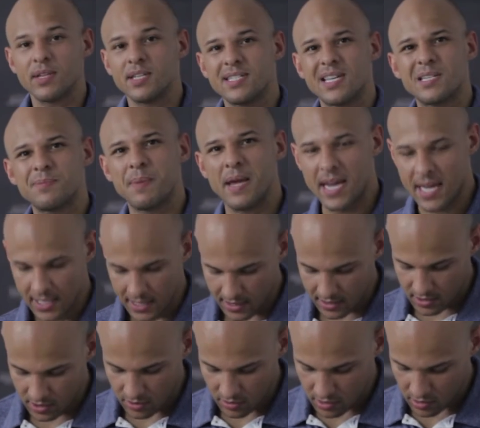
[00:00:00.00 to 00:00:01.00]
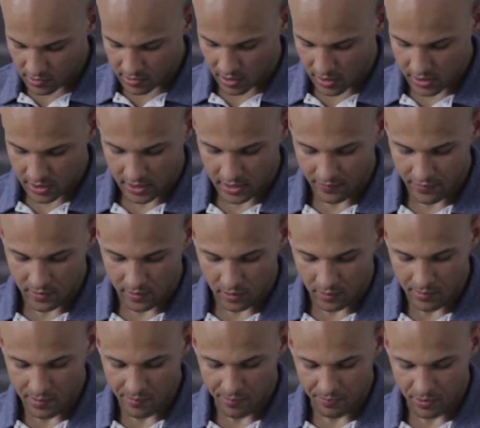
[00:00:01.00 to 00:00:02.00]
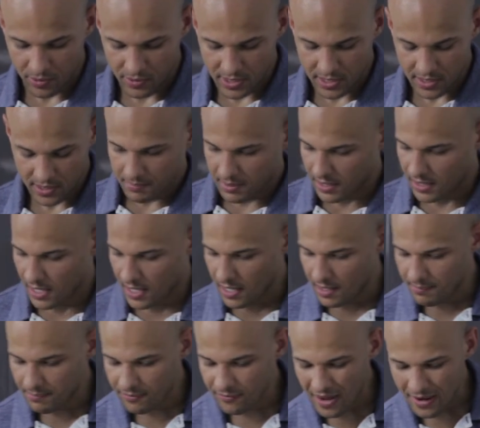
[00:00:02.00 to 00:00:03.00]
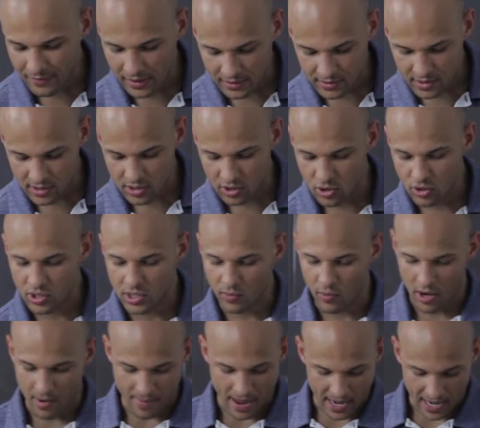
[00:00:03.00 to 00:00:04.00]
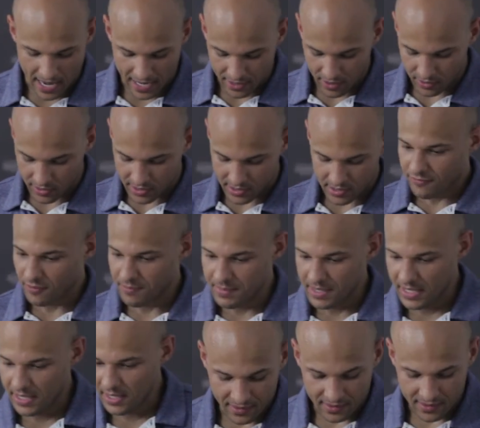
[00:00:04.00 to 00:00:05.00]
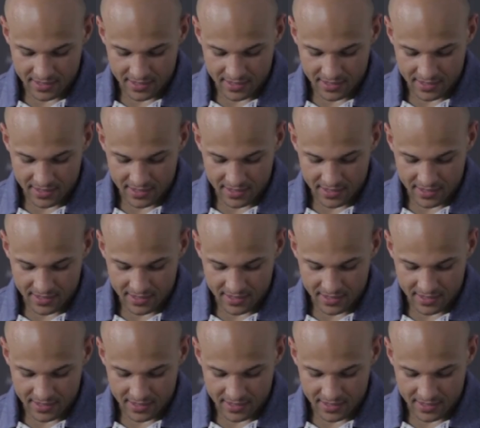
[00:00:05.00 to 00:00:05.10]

this has bacon in it too, so it's also gonna give you a little bit of protein. But 5 ounces is usually where I'm at. I notice for me, the